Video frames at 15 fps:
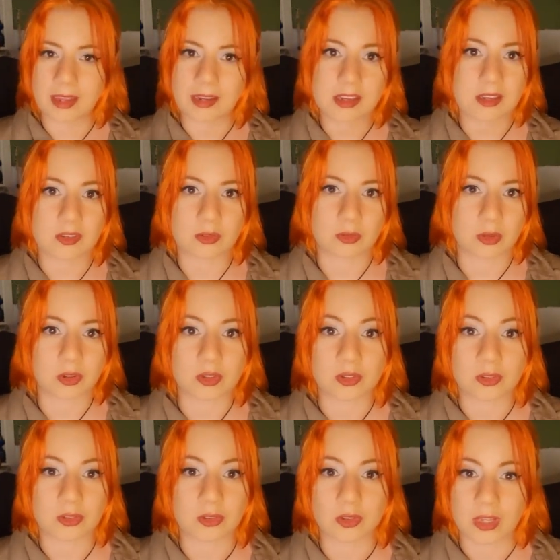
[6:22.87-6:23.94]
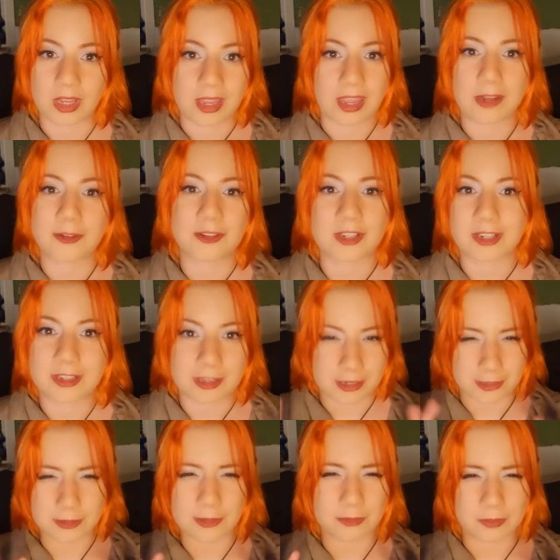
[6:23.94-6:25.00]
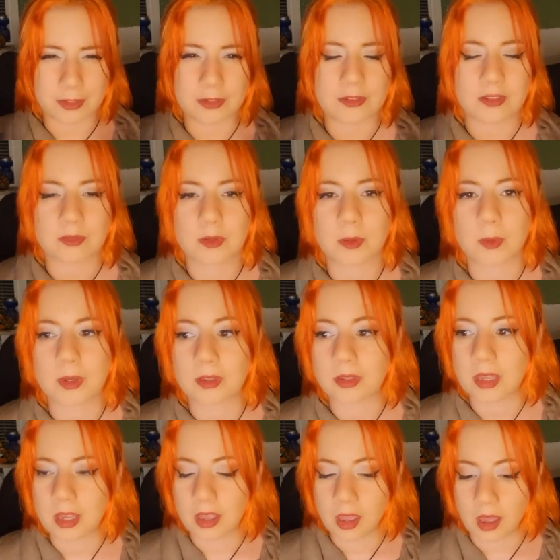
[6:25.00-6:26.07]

any astrological energetic interference, if you will,